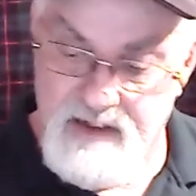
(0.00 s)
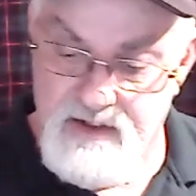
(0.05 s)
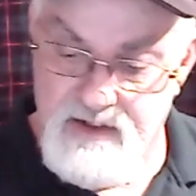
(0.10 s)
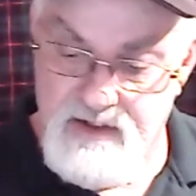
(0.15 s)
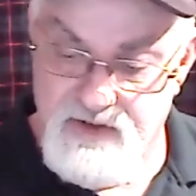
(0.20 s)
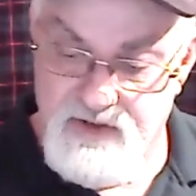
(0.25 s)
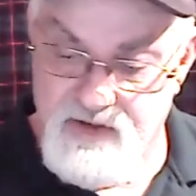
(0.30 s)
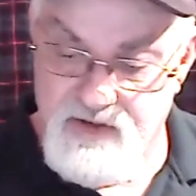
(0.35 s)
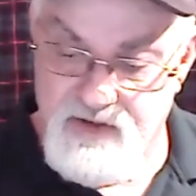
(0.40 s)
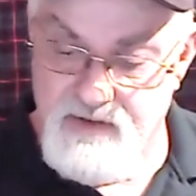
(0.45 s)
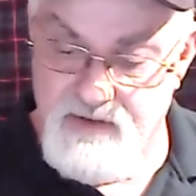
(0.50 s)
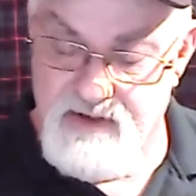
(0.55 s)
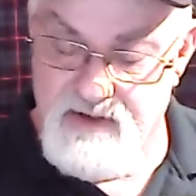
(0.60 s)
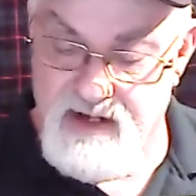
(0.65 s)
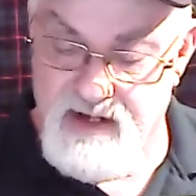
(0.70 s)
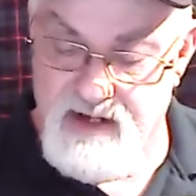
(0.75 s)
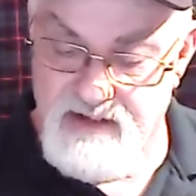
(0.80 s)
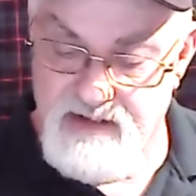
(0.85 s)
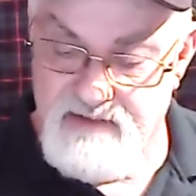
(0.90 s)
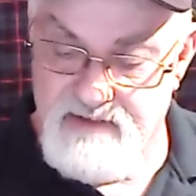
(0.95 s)
So
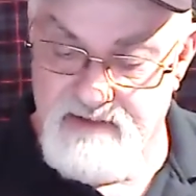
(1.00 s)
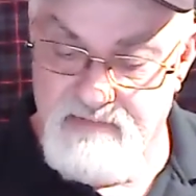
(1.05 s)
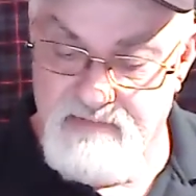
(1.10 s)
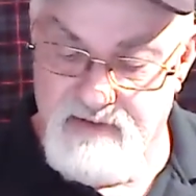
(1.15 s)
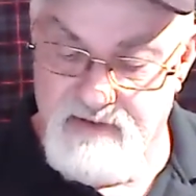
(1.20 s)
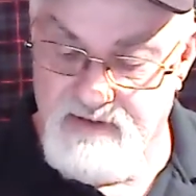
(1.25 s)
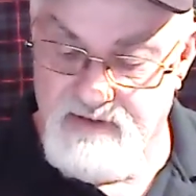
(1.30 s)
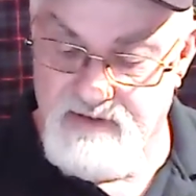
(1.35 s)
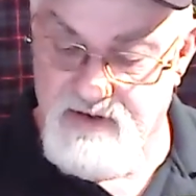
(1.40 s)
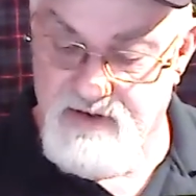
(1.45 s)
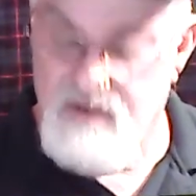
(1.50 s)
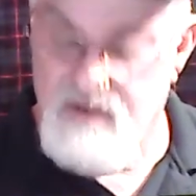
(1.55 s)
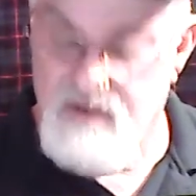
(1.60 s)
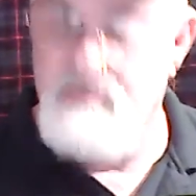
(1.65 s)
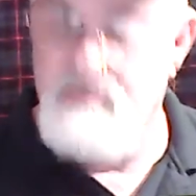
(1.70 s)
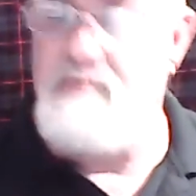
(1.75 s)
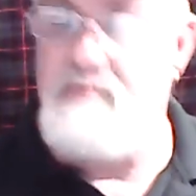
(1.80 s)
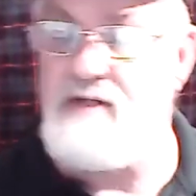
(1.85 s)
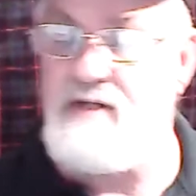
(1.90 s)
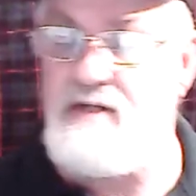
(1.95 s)
call me
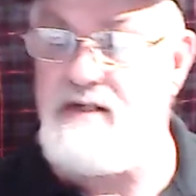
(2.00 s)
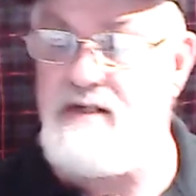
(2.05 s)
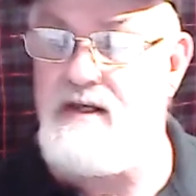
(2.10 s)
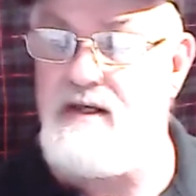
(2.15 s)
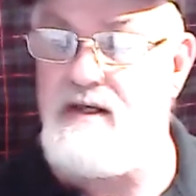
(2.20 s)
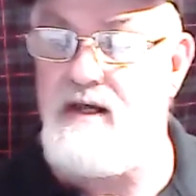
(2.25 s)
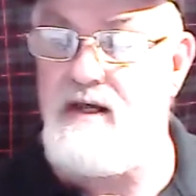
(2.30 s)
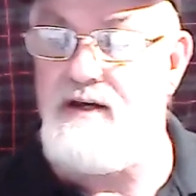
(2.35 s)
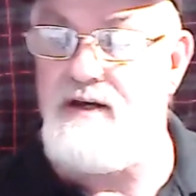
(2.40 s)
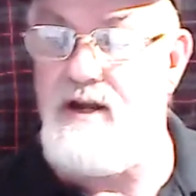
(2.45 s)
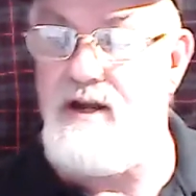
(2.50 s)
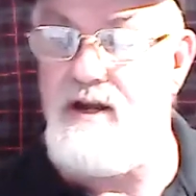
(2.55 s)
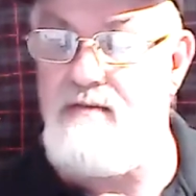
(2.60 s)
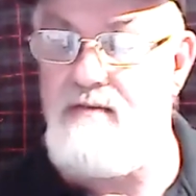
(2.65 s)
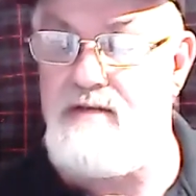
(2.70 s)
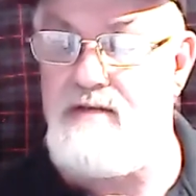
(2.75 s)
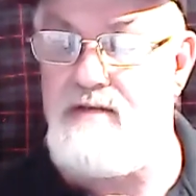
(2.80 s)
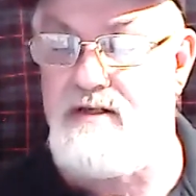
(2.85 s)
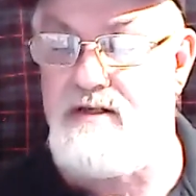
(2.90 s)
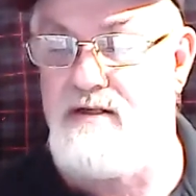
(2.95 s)
Mr.
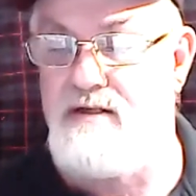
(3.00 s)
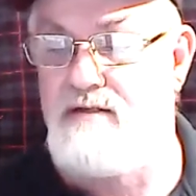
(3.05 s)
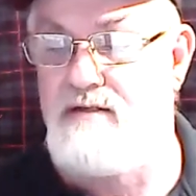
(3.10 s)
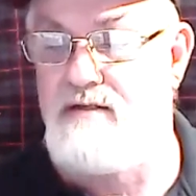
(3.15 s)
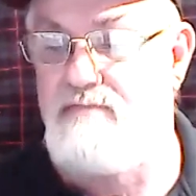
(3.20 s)
Anonymous.